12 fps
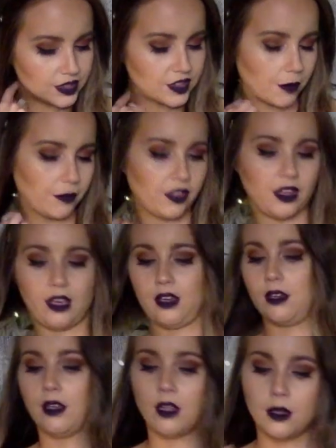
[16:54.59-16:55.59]

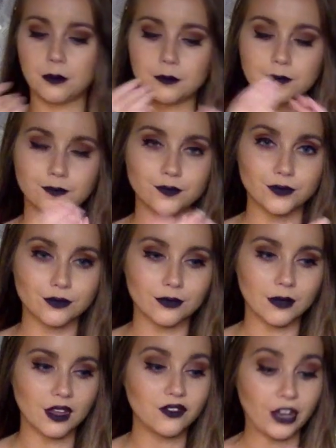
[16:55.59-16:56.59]
something
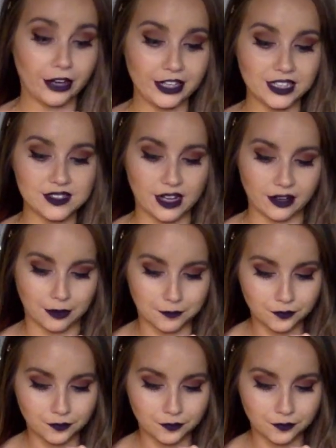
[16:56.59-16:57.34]
very exciting.